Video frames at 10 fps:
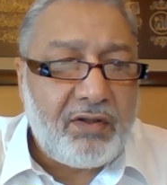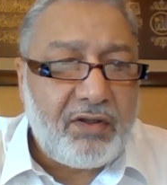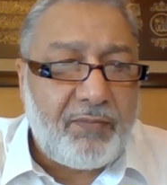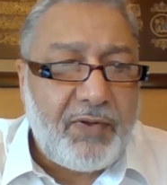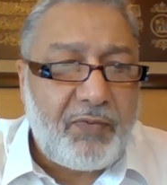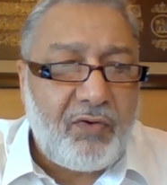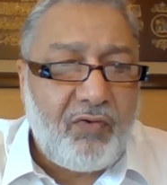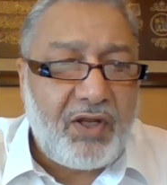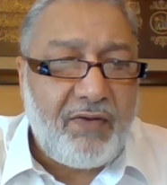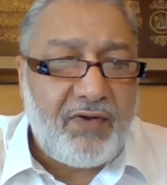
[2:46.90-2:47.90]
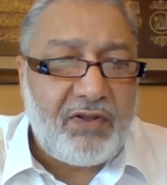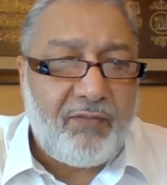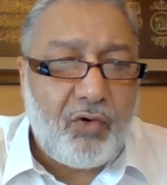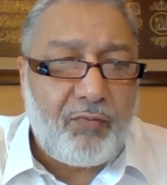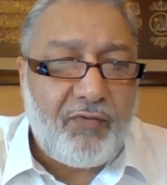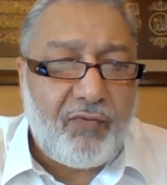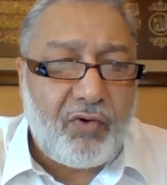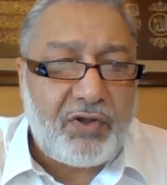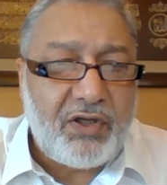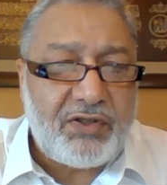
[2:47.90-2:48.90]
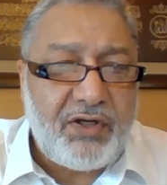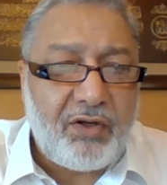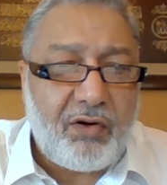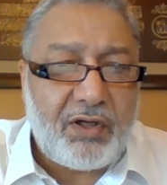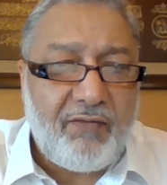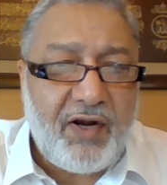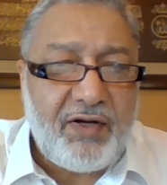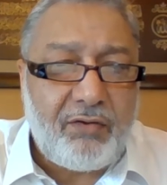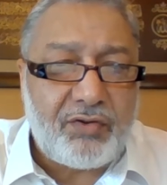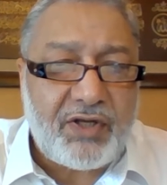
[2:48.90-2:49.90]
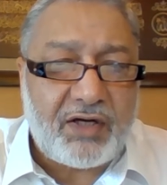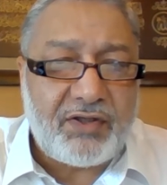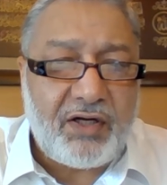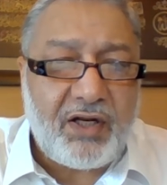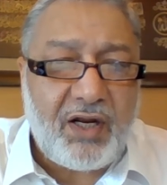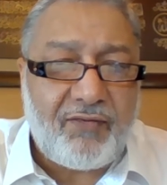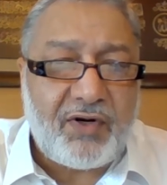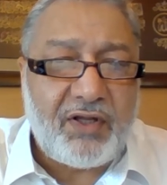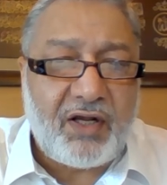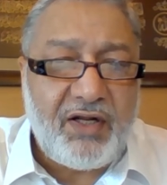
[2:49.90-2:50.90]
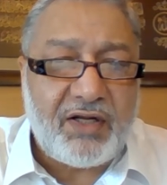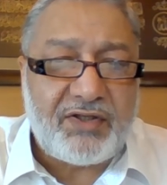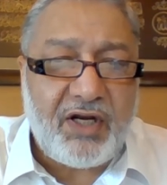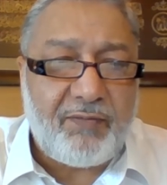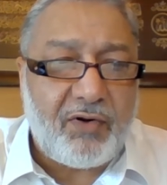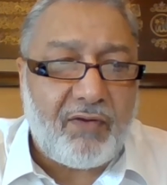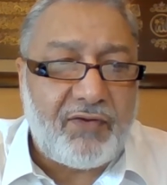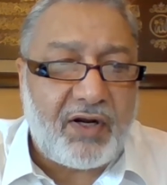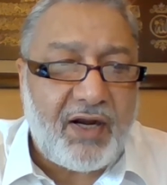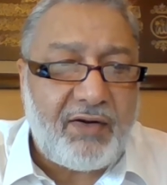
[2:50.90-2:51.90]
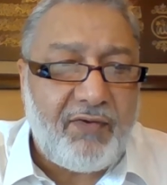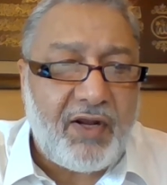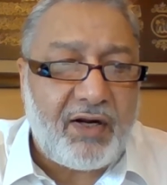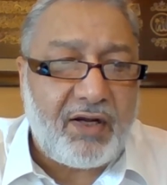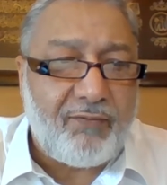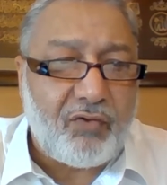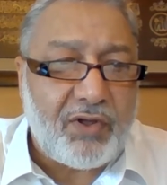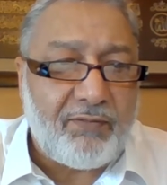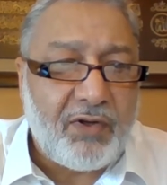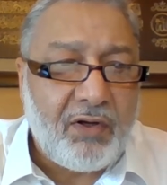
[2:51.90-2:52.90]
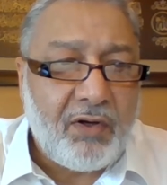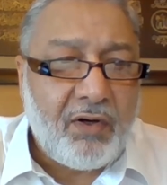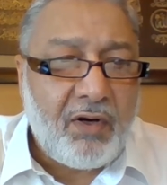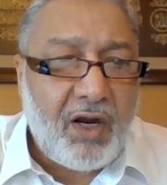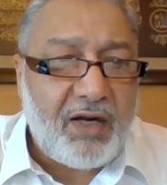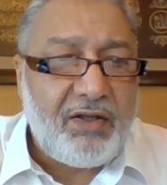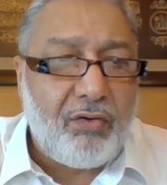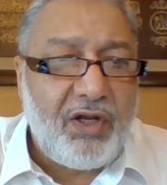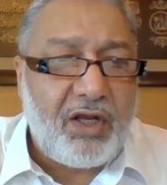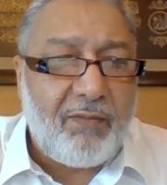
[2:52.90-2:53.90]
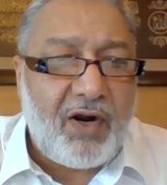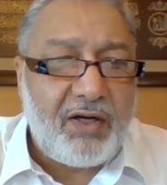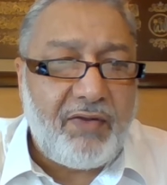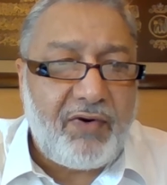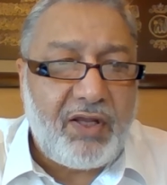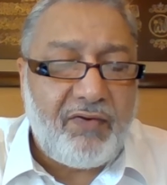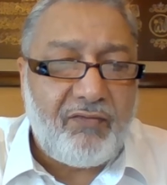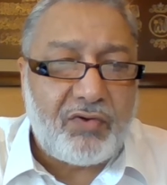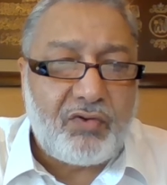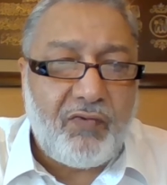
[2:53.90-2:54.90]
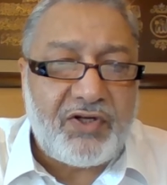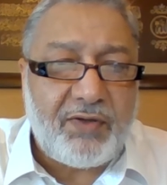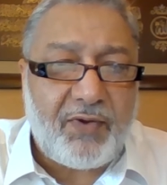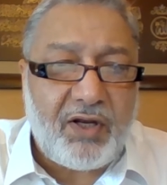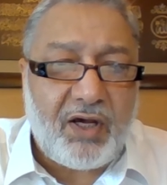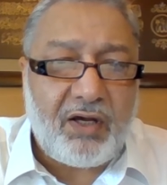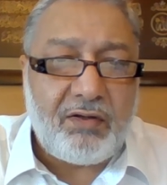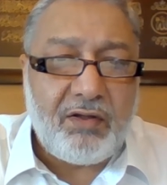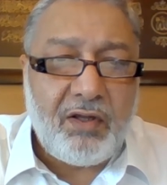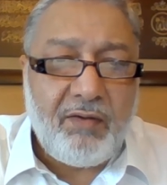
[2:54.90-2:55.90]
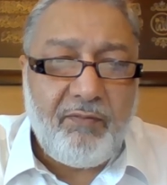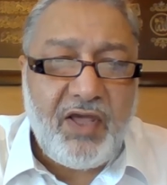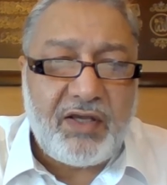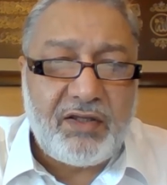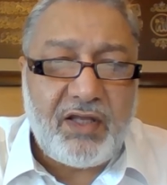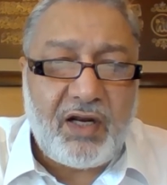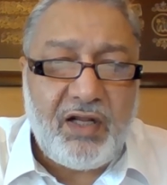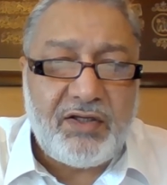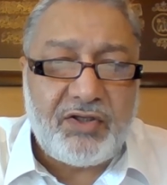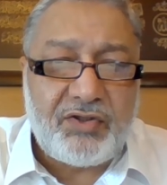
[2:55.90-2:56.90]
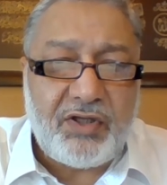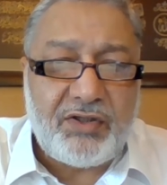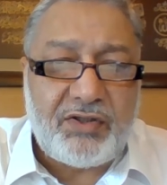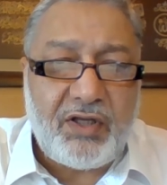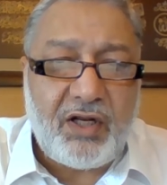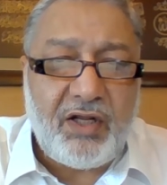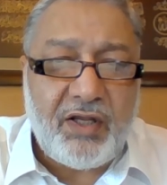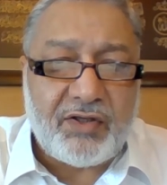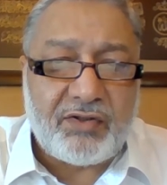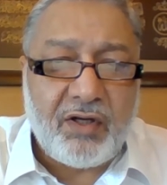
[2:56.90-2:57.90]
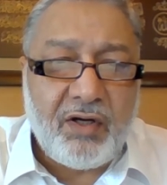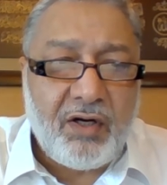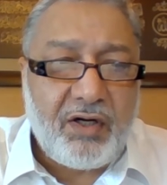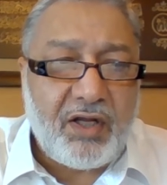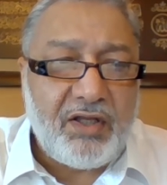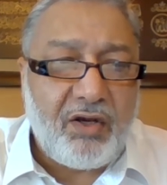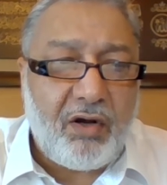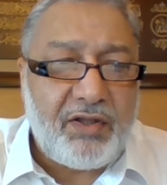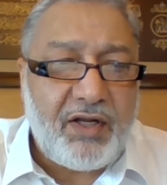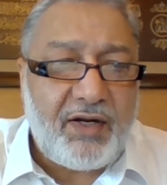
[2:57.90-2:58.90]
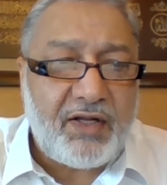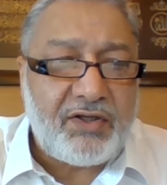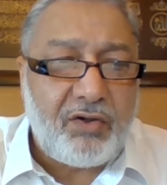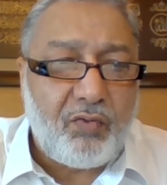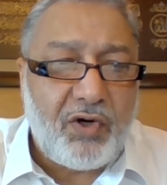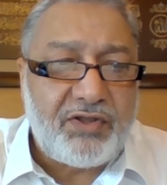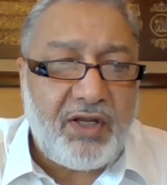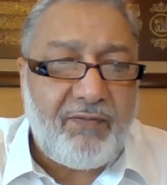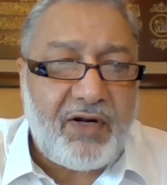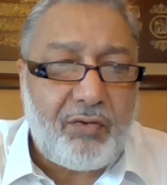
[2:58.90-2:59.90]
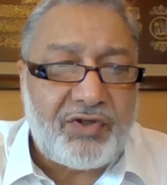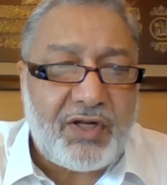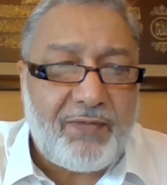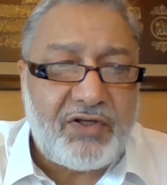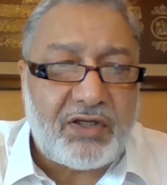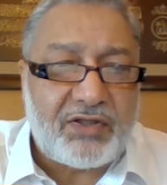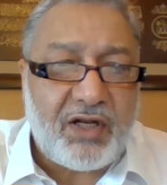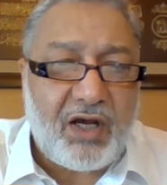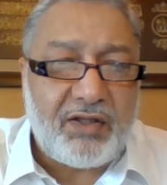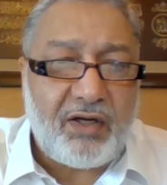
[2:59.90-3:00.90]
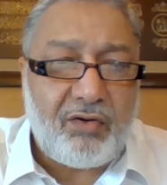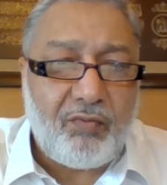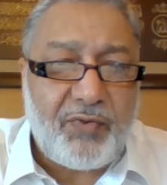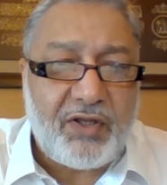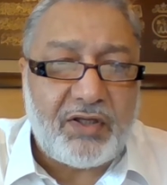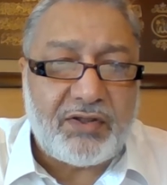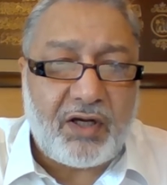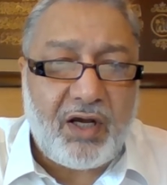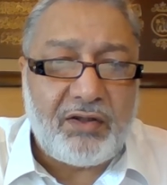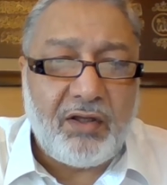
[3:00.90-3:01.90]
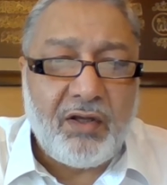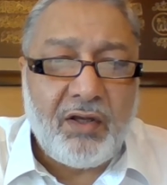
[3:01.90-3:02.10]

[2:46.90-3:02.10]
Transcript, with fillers: The people who were given the book before this did not divide into sects until after the clear statement of the right way had come to them. And the only command they were given was to worship Allah, making their religion sincerely His, turning all their attention towards Him and to establish the Salat and to pay the Zakat.